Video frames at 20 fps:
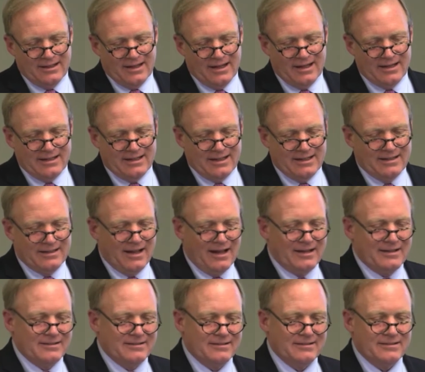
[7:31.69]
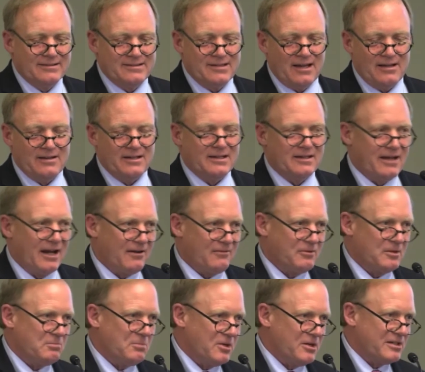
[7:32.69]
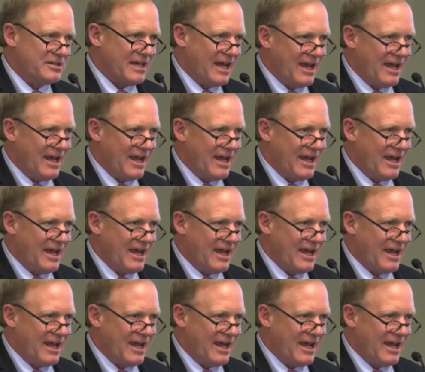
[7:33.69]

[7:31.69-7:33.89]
And I saw he carefully put his